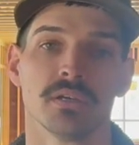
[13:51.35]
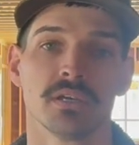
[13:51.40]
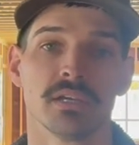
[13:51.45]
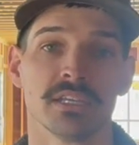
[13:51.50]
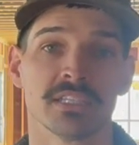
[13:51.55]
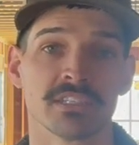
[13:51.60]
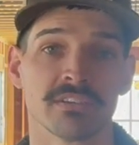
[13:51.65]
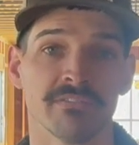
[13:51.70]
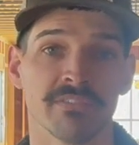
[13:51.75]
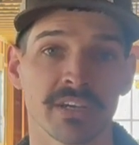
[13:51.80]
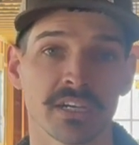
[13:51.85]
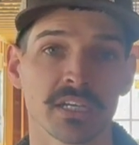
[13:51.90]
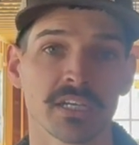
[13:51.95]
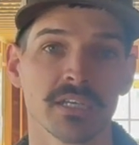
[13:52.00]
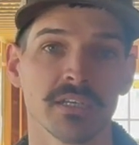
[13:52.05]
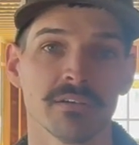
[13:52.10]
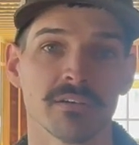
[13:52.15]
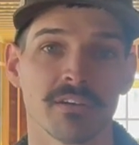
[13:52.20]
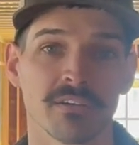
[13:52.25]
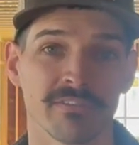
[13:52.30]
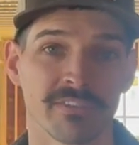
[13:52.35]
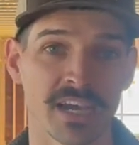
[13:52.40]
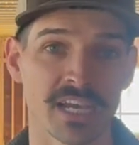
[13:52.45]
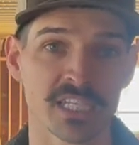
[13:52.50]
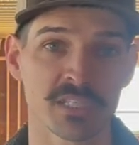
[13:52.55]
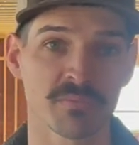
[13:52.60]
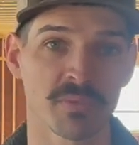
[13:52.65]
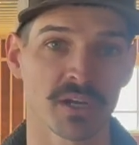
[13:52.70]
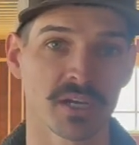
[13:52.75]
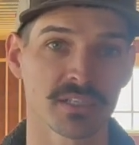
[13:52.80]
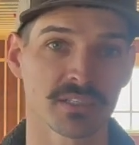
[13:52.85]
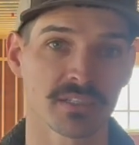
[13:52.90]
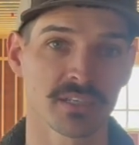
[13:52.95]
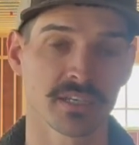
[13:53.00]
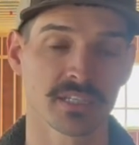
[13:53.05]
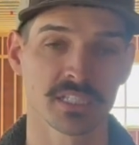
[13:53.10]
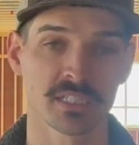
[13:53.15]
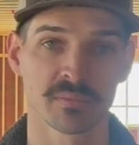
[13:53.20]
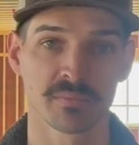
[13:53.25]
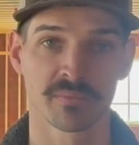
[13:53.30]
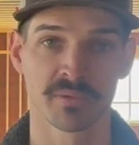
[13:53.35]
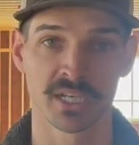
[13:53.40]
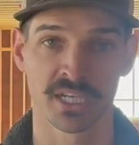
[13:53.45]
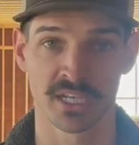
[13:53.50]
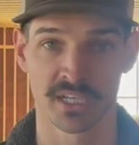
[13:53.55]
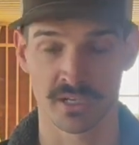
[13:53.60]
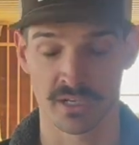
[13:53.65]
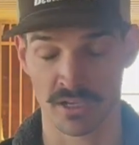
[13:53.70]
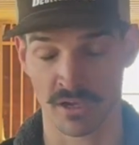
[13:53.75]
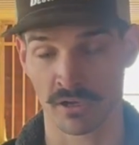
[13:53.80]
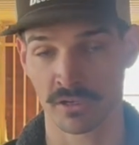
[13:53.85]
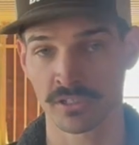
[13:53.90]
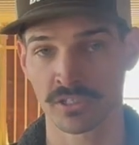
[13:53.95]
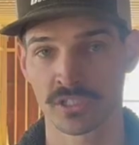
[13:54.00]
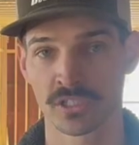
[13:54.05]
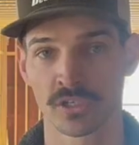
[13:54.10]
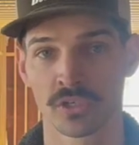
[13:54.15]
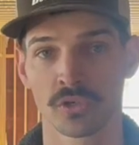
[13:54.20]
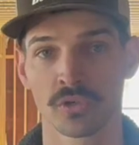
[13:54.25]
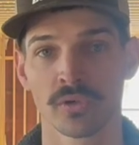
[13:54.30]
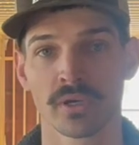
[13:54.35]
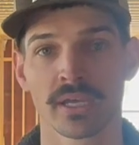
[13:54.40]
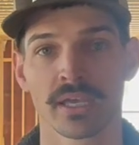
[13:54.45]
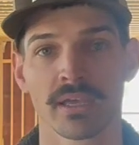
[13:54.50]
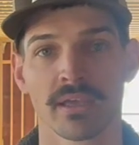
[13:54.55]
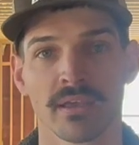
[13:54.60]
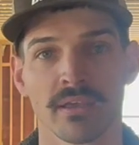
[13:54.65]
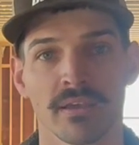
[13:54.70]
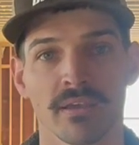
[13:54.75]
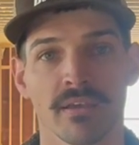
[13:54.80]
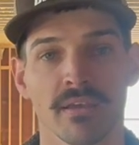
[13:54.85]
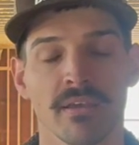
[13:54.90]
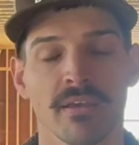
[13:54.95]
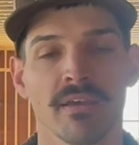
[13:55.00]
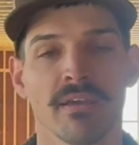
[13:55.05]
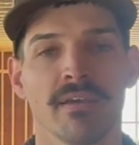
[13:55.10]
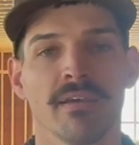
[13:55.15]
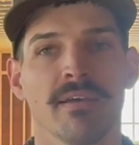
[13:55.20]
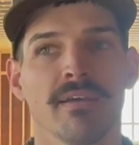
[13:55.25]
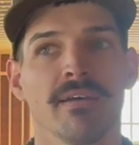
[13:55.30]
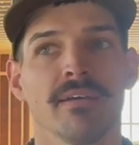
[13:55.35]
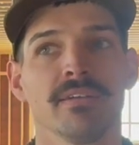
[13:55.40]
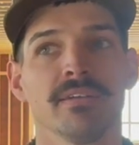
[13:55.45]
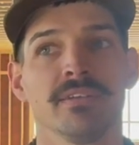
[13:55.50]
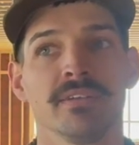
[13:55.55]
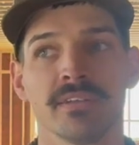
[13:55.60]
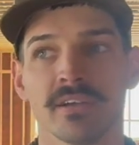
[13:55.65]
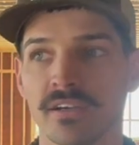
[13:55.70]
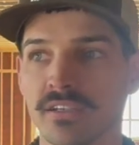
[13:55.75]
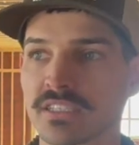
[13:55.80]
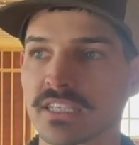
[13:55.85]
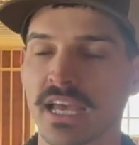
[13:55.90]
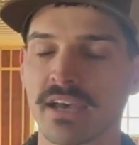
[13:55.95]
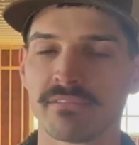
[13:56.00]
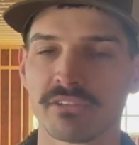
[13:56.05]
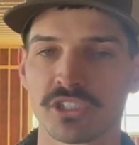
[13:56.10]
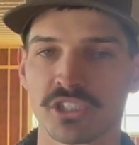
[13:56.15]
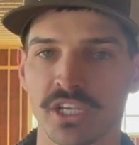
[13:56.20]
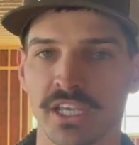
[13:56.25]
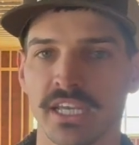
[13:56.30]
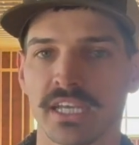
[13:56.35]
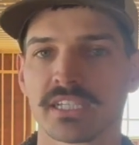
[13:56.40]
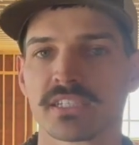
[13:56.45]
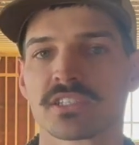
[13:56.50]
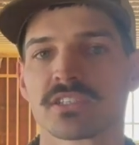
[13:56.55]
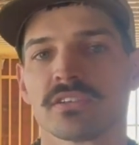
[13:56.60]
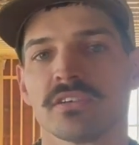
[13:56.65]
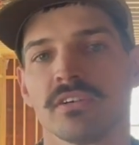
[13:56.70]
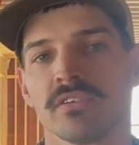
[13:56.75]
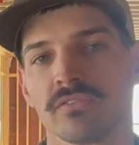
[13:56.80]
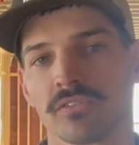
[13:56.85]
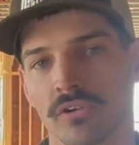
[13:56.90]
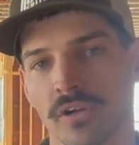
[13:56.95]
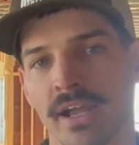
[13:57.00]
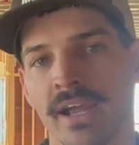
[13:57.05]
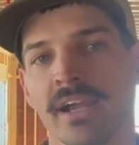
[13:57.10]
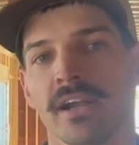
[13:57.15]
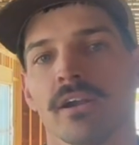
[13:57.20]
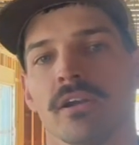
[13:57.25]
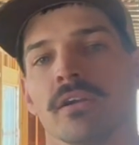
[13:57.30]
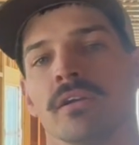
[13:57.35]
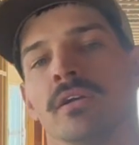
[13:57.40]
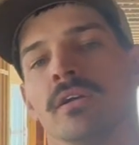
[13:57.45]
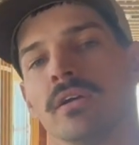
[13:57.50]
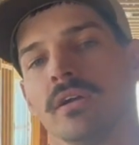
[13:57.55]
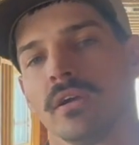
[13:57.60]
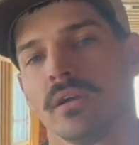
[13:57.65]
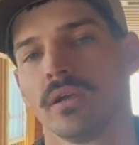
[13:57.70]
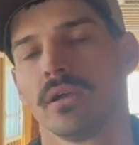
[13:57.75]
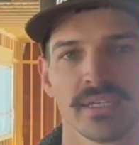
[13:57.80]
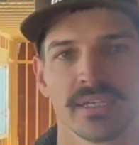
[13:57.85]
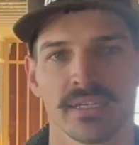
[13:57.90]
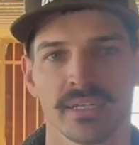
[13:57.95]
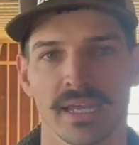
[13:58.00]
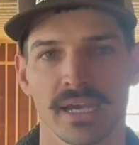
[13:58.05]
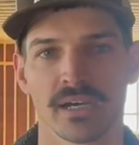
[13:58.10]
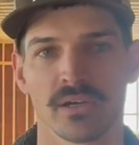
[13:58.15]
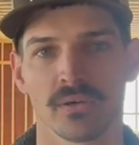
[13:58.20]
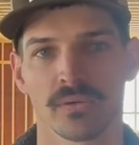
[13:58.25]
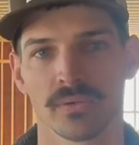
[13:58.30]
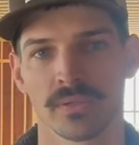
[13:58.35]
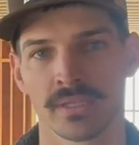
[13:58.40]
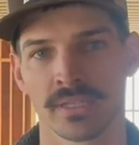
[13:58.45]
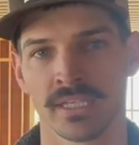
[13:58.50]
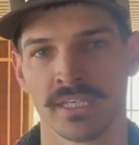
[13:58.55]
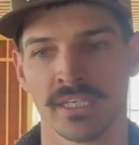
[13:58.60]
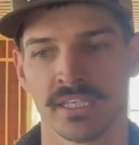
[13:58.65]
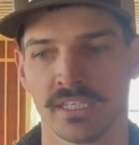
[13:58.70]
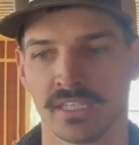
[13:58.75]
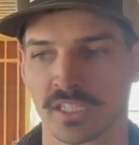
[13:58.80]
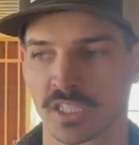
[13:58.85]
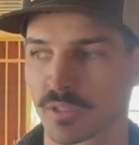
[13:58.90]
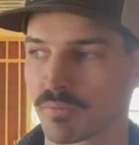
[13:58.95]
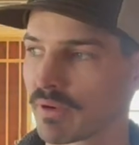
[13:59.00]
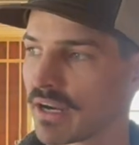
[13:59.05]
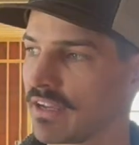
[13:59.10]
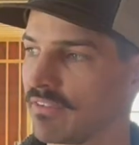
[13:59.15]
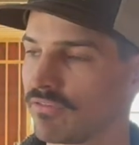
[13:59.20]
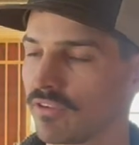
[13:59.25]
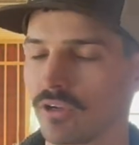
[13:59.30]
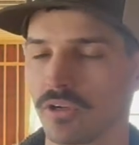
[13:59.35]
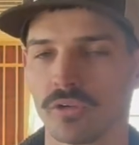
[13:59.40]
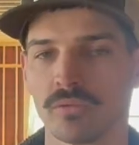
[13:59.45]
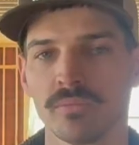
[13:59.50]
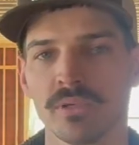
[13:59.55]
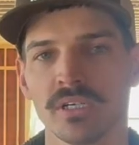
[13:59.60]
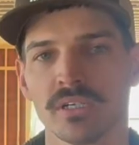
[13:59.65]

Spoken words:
It's a very fast process, but it also does have a chance for error. Now, the spray foam